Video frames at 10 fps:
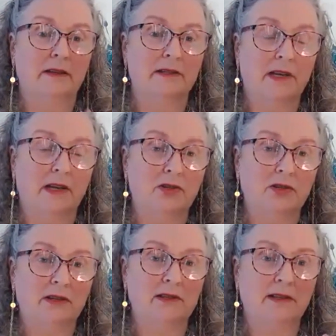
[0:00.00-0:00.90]
the
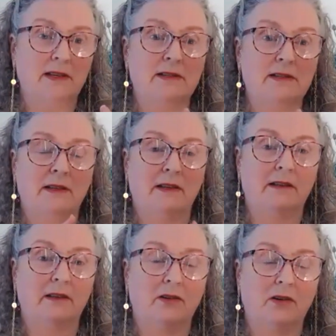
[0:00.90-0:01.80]
intention I set,
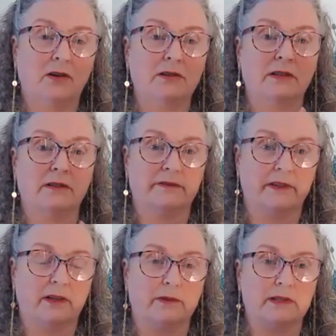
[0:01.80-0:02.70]
and the card and the
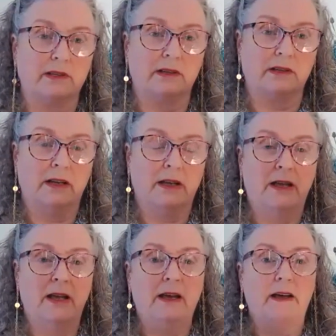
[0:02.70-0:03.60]
frequency.
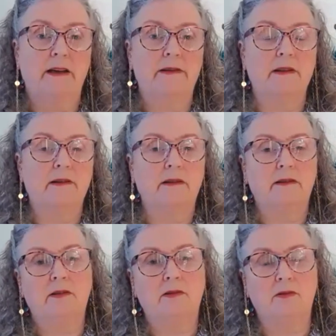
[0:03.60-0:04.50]
And,
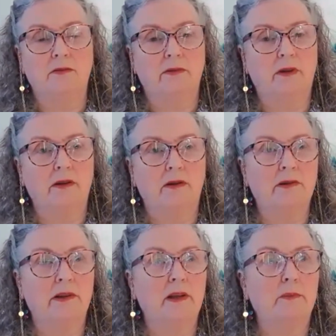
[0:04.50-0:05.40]

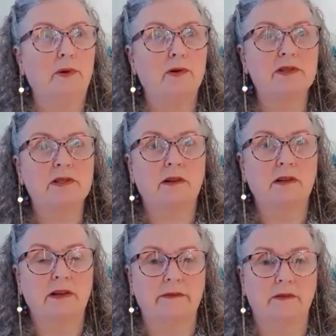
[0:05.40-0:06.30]
on a personal
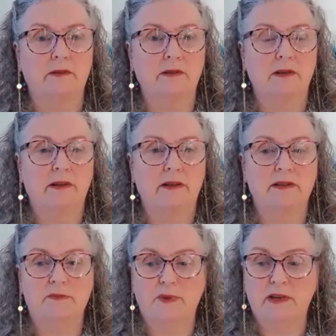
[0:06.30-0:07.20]
level,
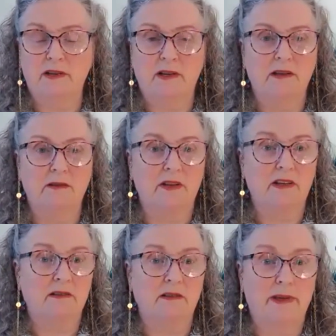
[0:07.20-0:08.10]
it's been
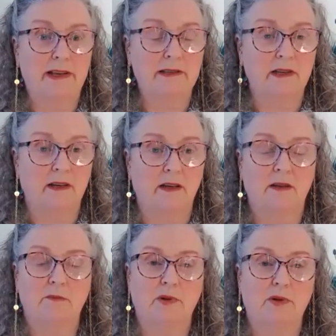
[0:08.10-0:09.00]

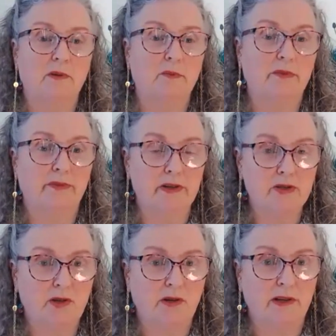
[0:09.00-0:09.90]
amazing. But on a
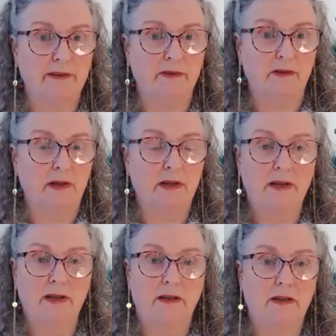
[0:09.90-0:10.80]
professional level,
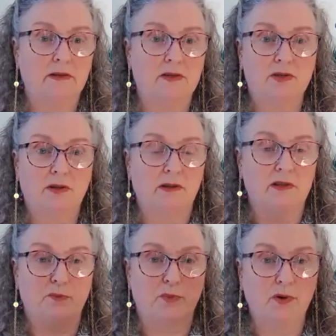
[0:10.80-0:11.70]

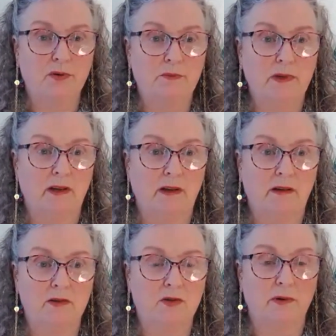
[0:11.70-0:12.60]
it's brought
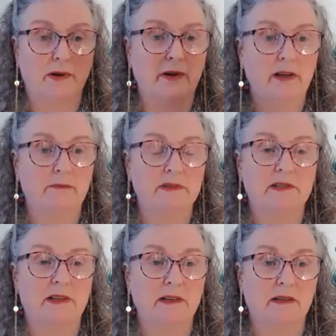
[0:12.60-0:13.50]
me to where I am
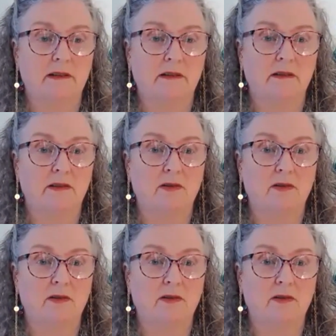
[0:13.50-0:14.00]
today.